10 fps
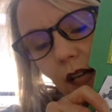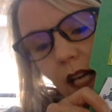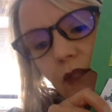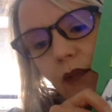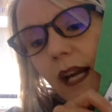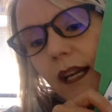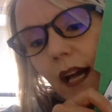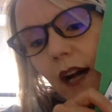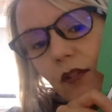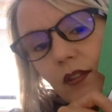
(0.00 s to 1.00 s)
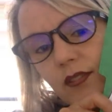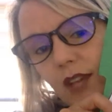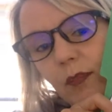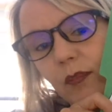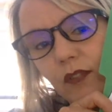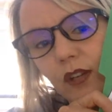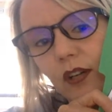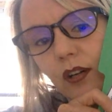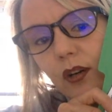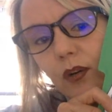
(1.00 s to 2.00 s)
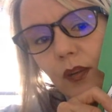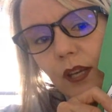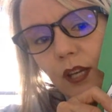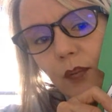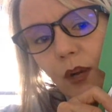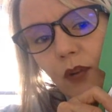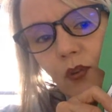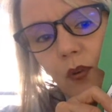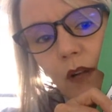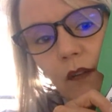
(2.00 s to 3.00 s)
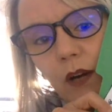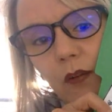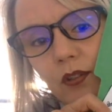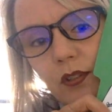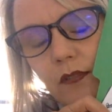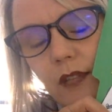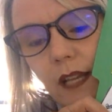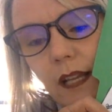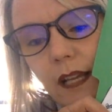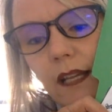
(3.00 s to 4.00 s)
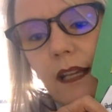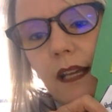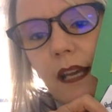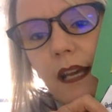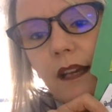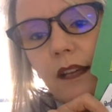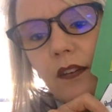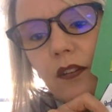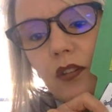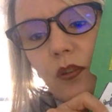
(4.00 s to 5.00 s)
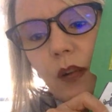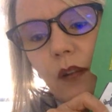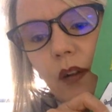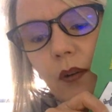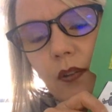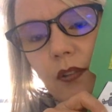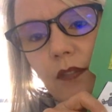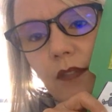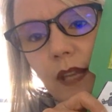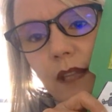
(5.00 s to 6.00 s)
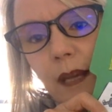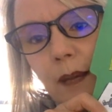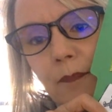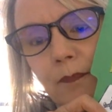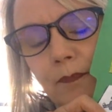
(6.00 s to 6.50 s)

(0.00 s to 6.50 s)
And right now, this time of year, we get about 12 hours of daylight and 12 hours of nighttime.